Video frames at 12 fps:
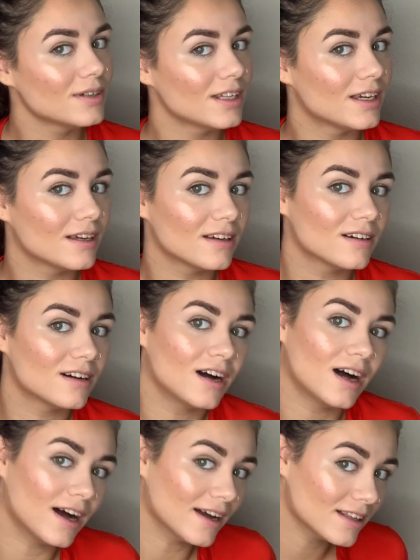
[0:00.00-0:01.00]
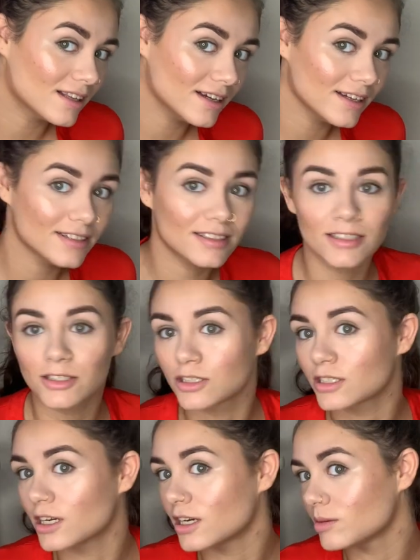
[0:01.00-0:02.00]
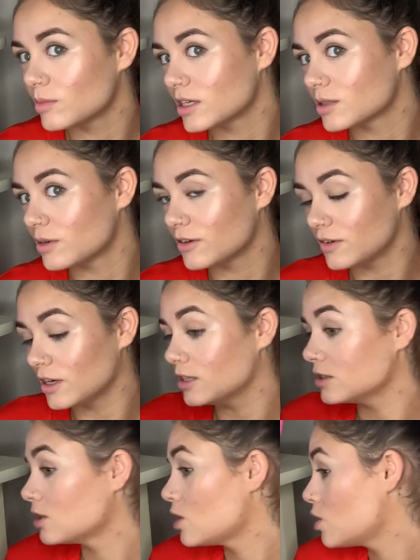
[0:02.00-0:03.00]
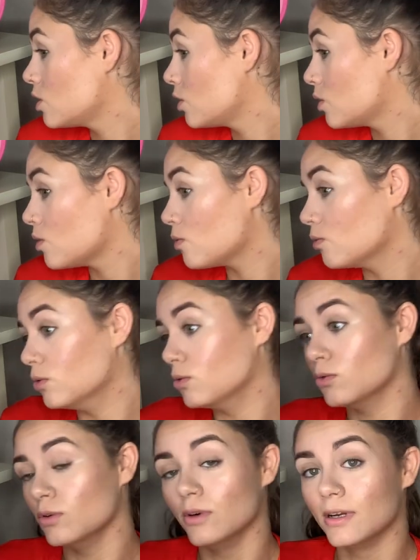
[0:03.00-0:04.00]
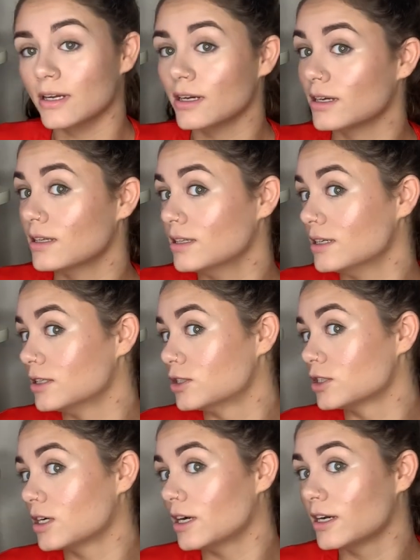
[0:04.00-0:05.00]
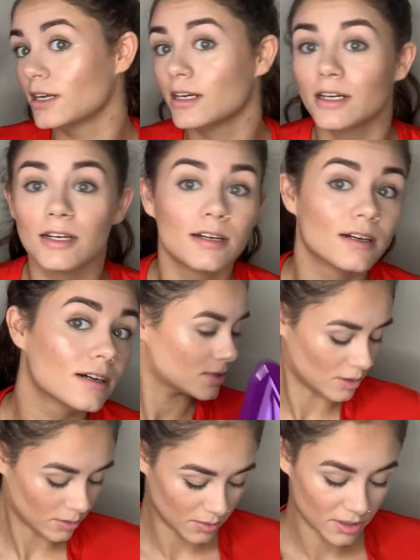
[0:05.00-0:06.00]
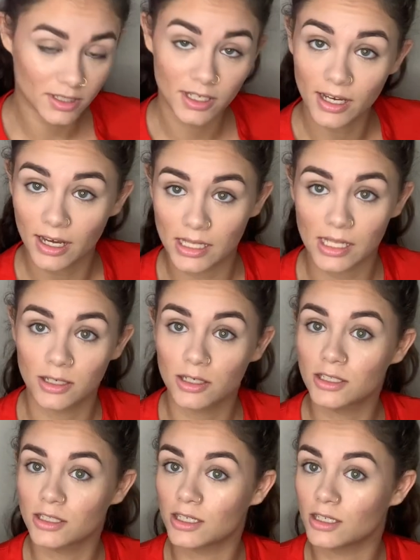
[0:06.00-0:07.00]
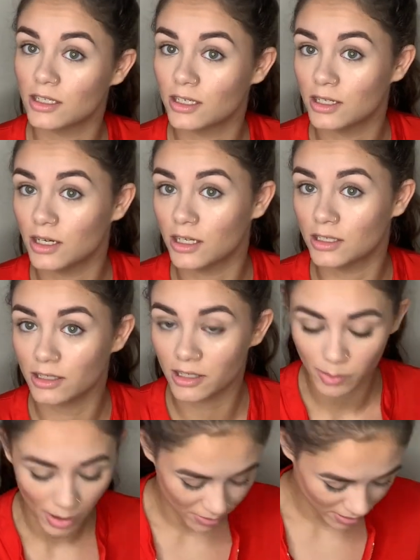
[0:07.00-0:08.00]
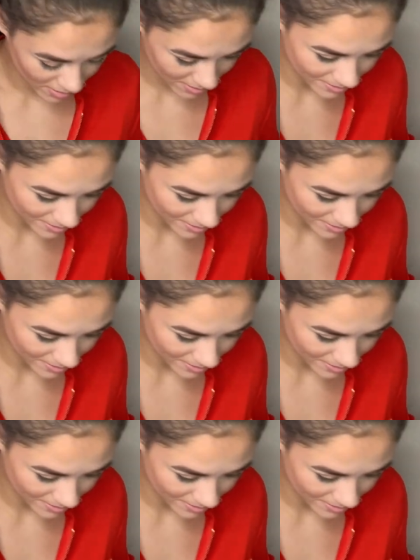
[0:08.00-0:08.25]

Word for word: really highlights, it just kind of makes my face really shiny. So we'll see how that looks underneath powder.